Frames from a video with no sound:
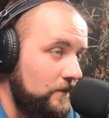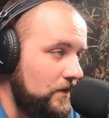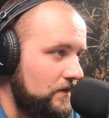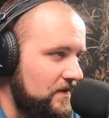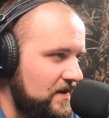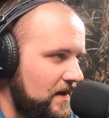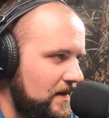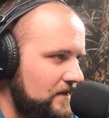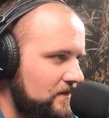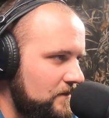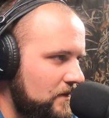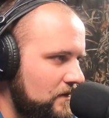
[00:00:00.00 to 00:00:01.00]
what
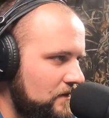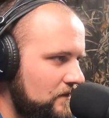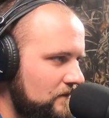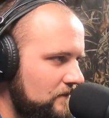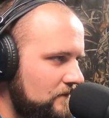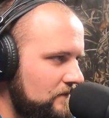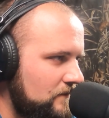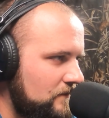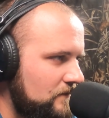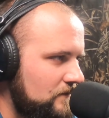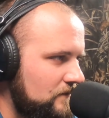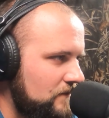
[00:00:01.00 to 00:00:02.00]
tonight, tomorrow,
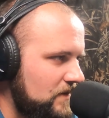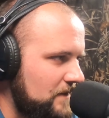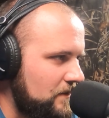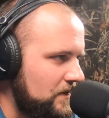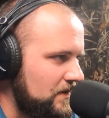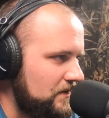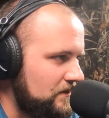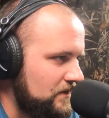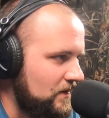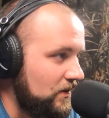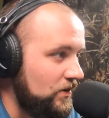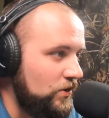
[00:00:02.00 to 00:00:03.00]
some point.
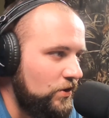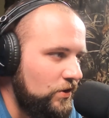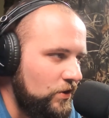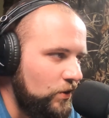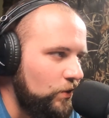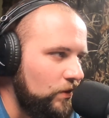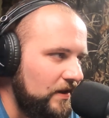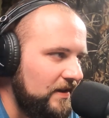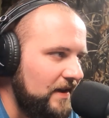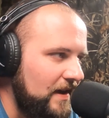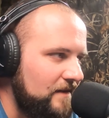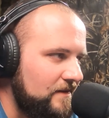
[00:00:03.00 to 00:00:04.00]
Start I think tonight it's
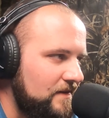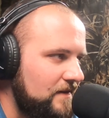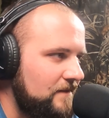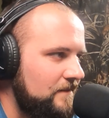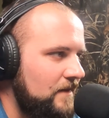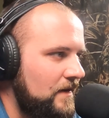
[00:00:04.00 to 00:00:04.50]
cooling down. Dip some. back